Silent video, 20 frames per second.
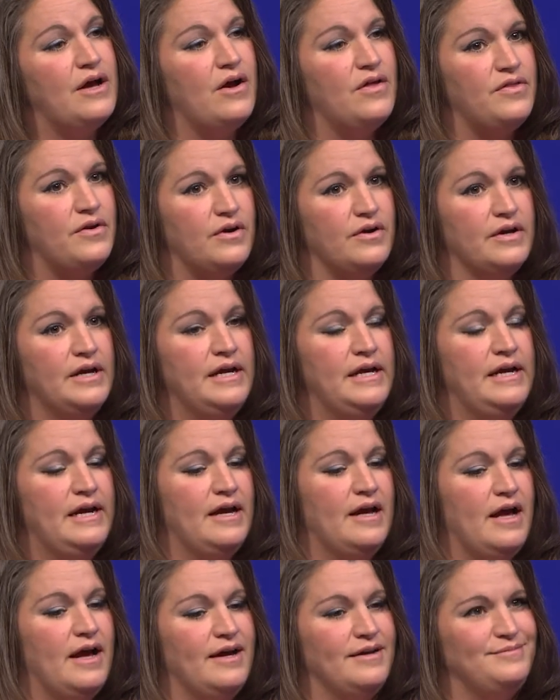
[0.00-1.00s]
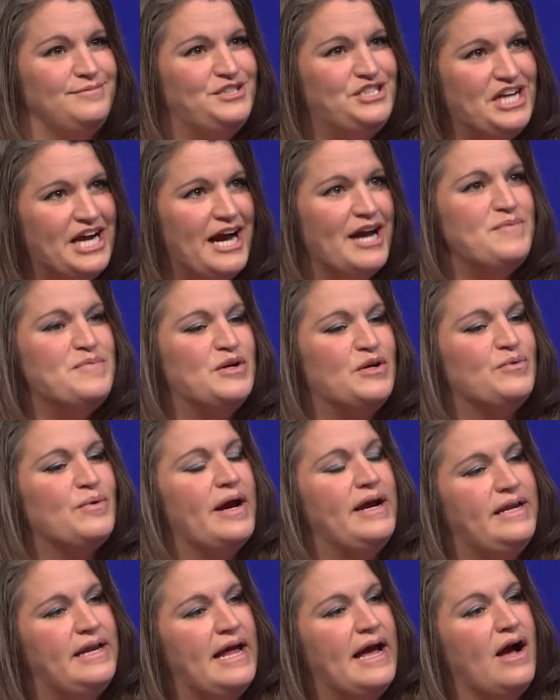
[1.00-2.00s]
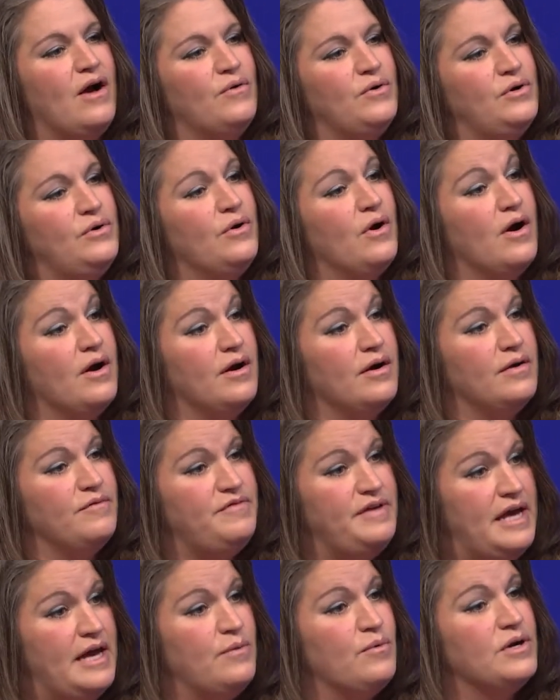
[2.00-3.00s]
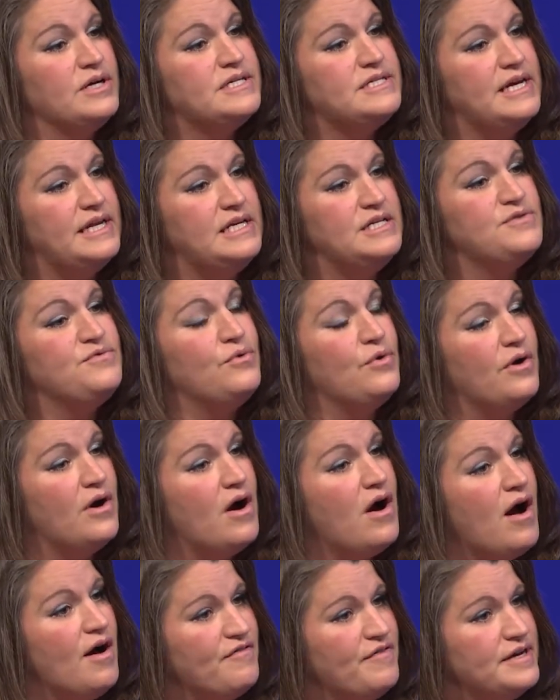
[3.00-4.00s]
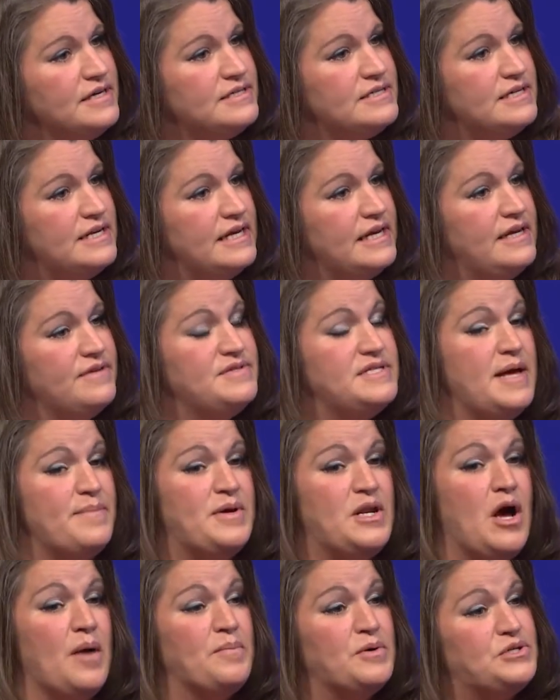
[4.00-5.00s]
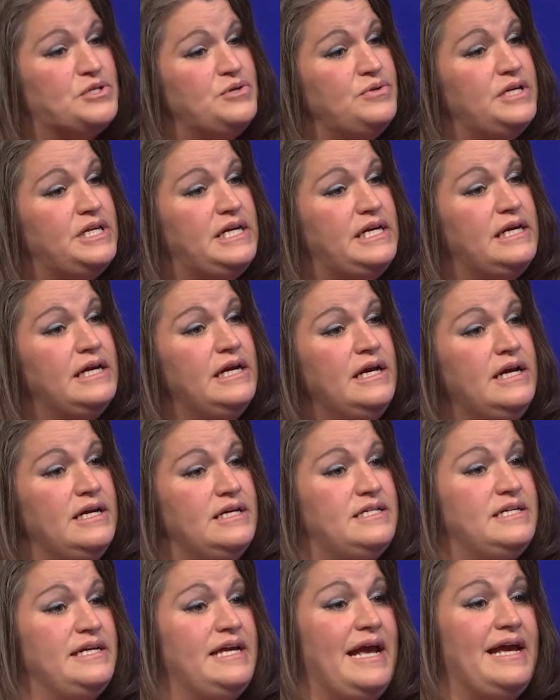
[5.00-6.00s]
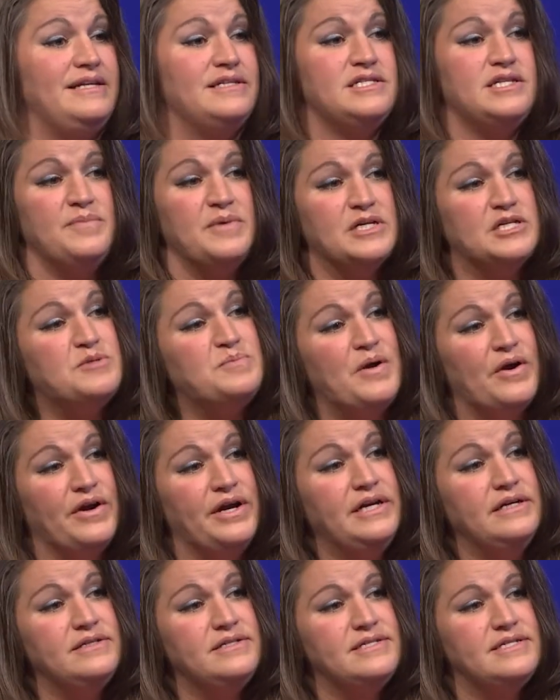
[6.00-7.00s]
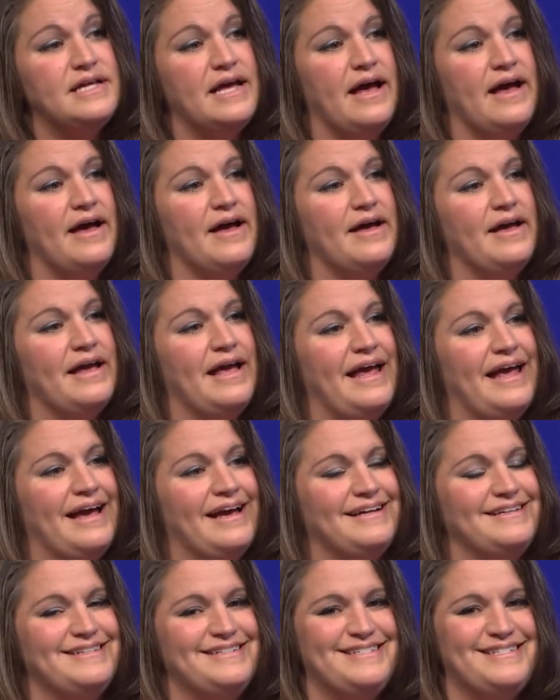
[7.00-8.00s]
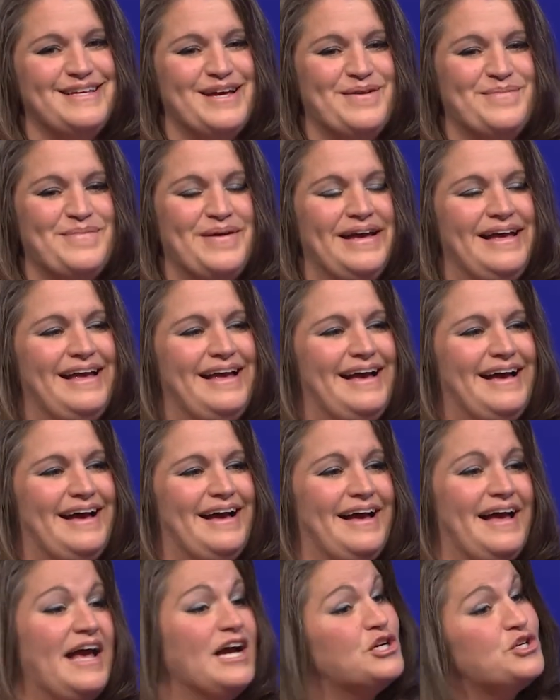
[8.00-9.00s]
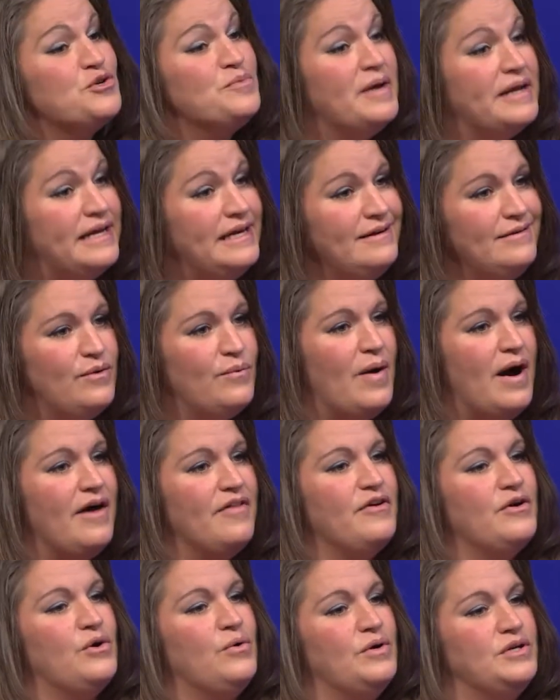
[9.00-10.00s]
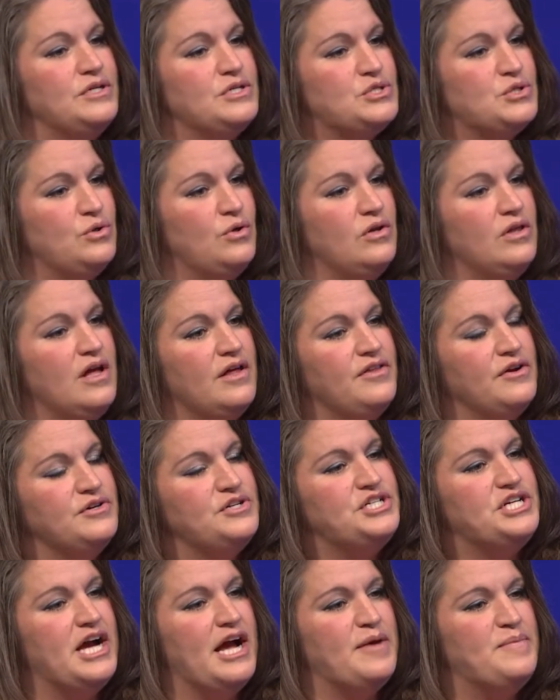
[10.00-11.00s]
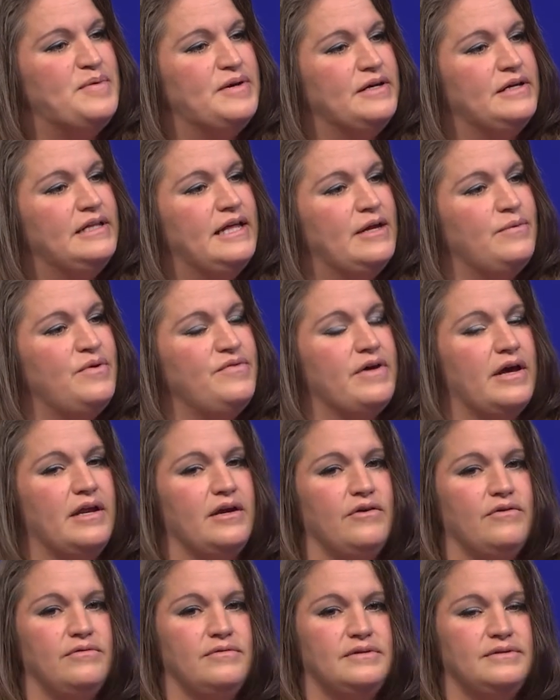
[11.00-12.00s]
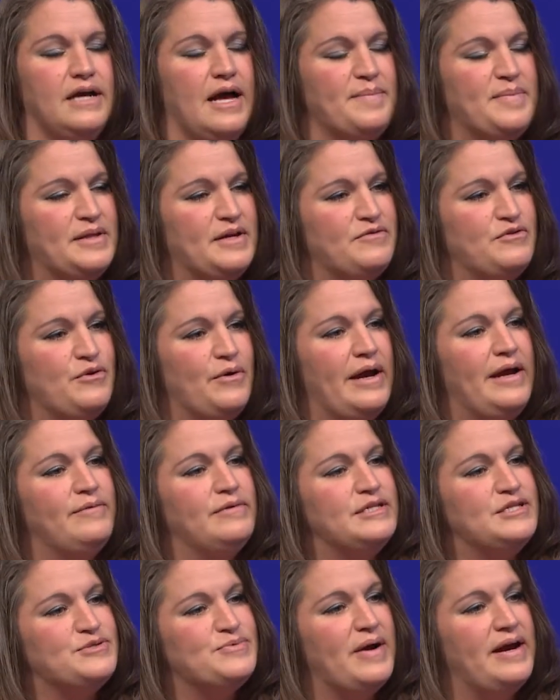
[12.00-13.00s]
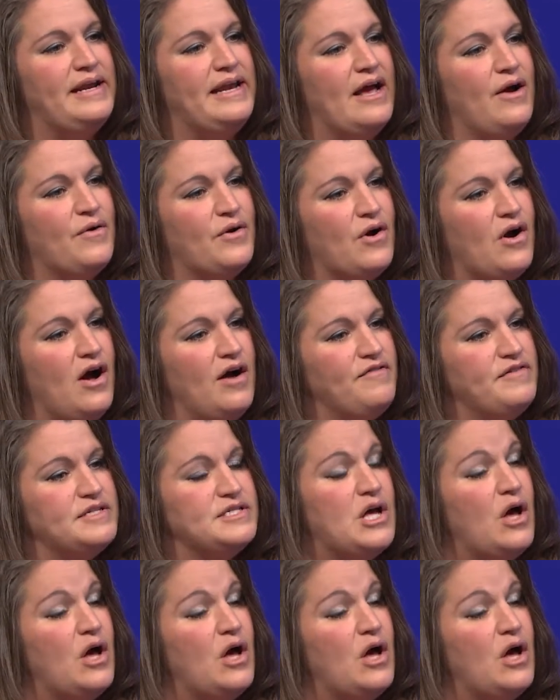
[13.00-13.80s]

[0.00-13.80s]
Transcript: on their GI Bill right now, who are VA work studies for our office, and it gives them an opportunity to gain some experience and some extra money while they're going to school on their GI Bill. And we've got a couple of great ones right now in our office,